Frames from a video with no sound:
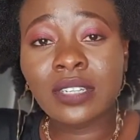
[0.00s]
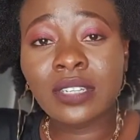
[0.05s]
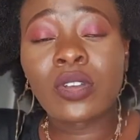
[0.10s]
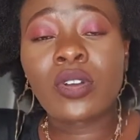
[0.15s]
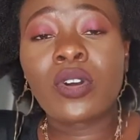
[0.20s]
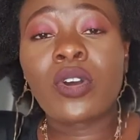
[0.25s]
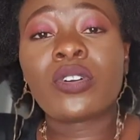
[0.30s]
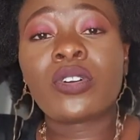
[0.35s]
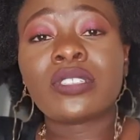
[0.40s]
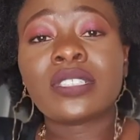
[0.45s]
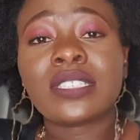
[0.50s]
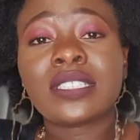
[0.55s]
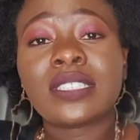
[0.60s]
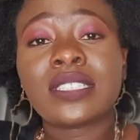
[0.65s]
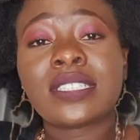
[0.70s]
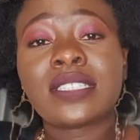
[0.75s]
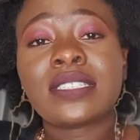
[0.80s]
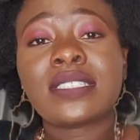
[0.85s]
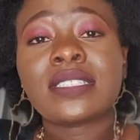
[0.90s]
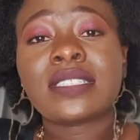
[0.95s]
or is
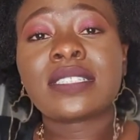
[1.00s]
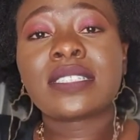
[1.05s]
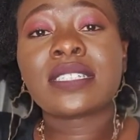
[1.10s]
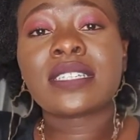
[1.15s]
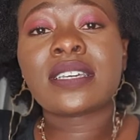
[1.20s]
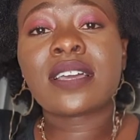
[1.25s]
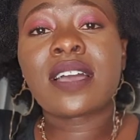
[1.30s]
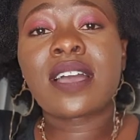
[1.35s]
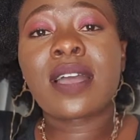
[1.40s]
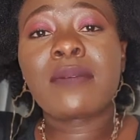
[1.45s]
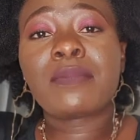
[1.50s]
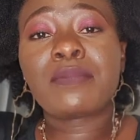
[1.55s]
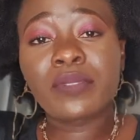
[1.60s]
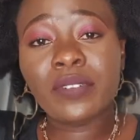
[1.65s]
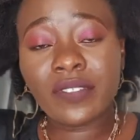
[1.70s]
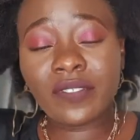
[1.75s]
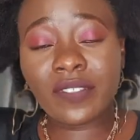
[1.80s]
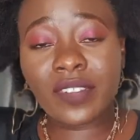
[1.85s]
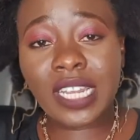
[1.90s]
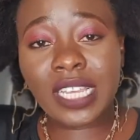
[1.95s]
it a
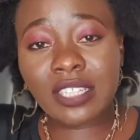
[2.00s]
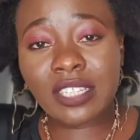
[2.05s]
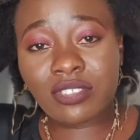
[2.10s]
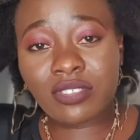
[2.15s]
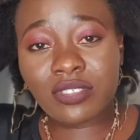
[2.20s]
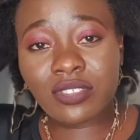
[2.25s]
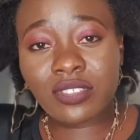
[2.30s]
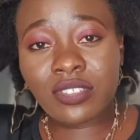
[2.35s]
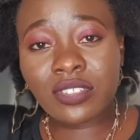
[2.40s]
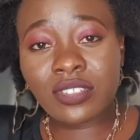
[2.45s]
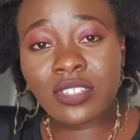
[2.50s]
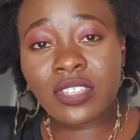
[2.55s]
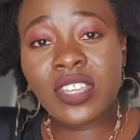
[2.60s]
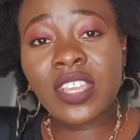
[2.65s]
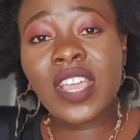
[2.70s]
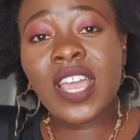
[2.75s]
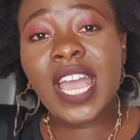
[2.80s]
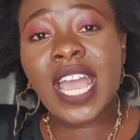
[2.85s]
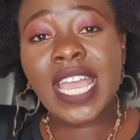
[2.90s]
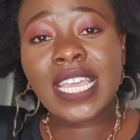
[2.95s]
privilege?
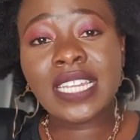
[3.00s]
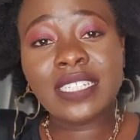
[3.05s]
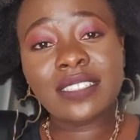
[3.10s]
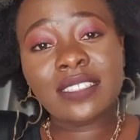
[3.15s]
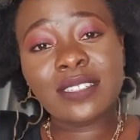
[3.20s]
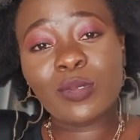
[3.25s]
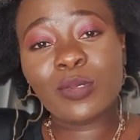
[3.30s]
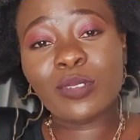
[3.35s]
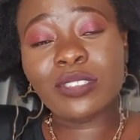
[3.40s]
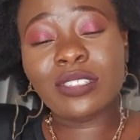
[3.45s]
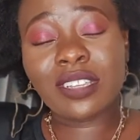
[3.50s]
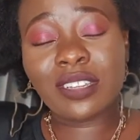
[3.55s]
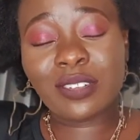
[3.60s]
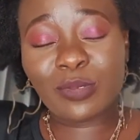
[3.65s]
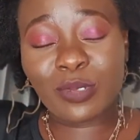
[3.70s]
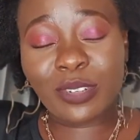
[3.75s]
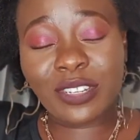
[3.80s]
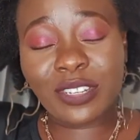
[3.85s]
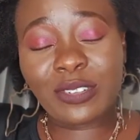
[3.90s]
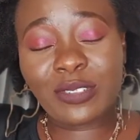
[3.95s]
Anita, what
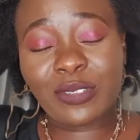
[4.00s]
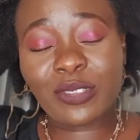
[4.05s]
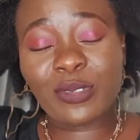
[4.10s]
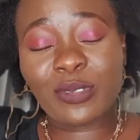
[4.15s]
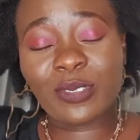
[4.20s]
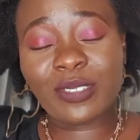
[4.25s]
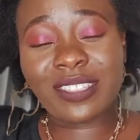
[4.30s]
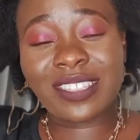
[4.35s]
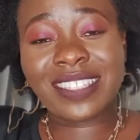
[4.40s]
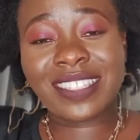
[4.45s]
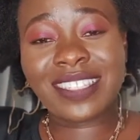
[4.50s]
are your thoughts?